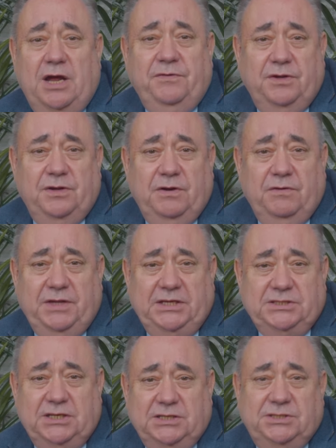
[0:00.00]
under
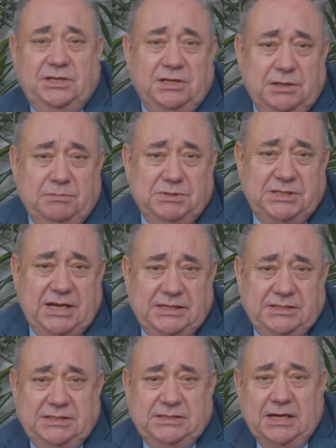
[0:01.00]
these
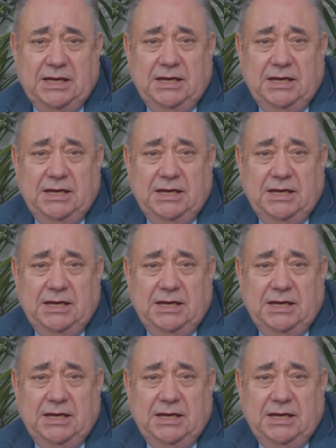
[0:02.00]
circumstances.